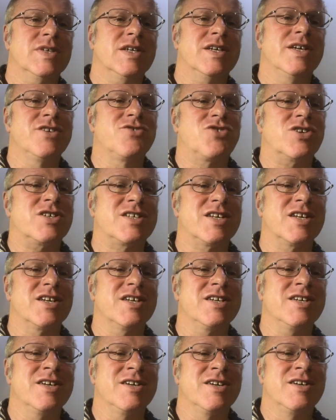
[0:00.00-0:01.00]

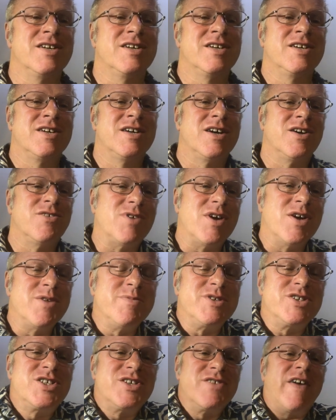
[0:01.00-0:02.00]
Interestingly, a
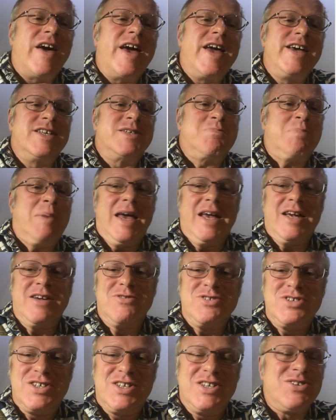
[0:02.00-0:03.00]
Roman surveyor's peg
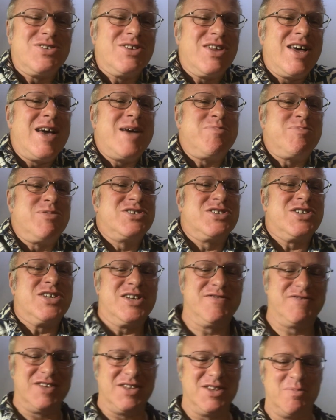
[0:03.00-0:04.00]
was still there,
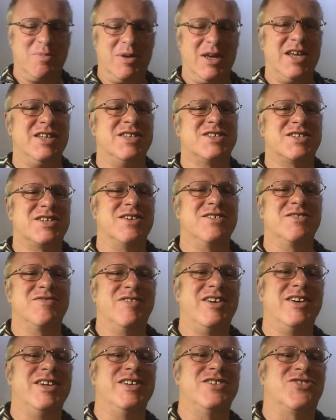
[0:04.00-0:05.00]
preserved in the peat. So
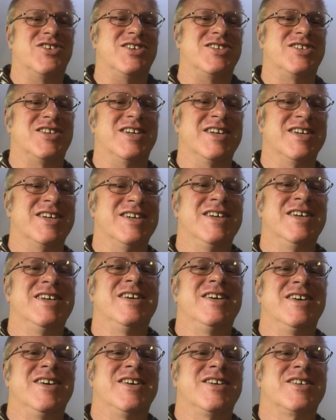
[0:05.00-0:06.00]
very interesting,
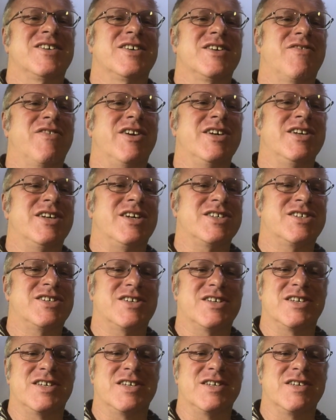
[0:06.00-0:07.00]
very nice
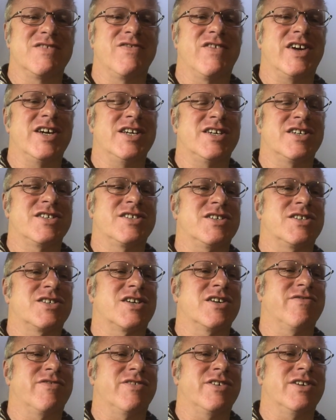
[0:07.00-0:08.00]

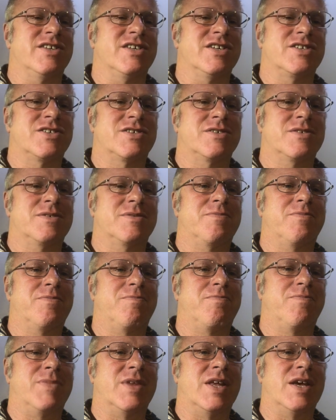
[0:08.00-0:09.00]
discovery this,
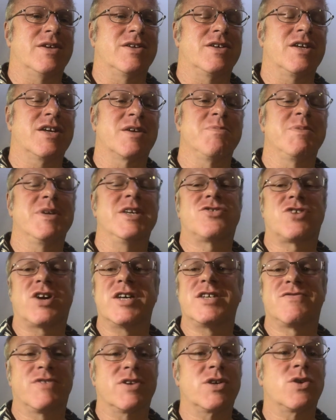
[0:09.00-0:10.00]
and it can be
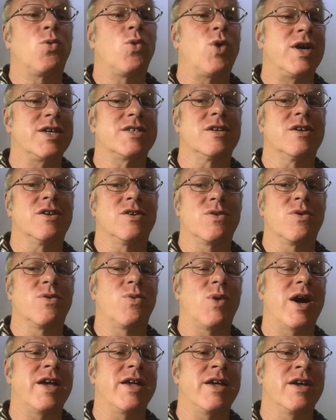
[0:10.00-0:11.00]
traced for quite a long
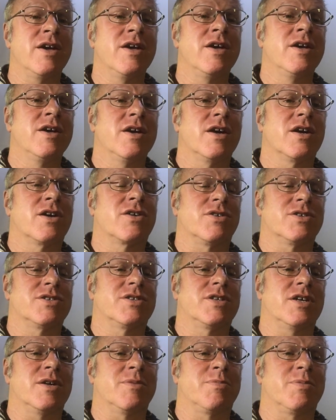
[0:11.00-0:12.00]
way
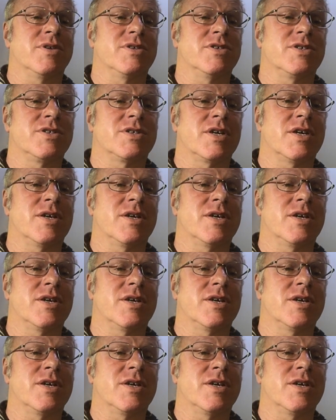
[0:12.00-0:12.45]
across the uplands.